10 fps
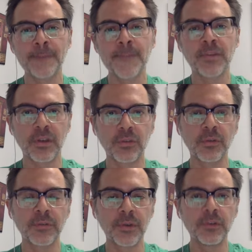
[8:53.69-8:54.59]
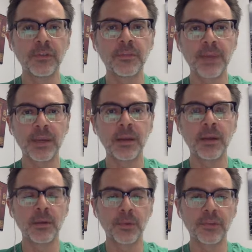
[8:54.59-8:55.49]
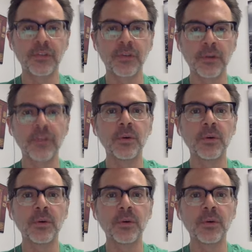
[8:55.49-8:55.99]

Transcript: Centrifuge Spin, which is also